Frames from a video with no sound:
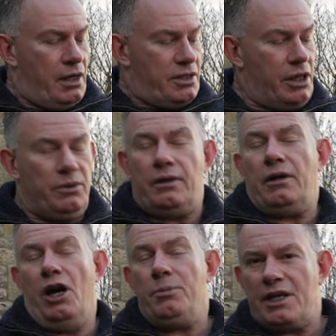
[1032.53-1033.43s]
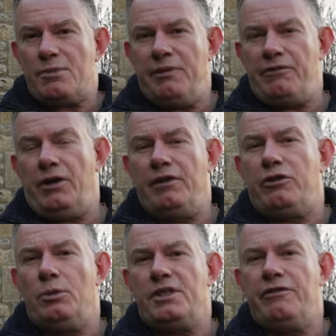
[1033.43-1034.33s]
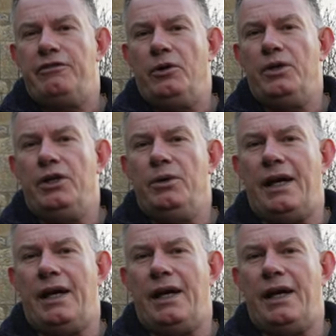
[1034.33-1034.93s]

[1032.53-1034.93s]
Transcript: So I hope that's been very informative for you.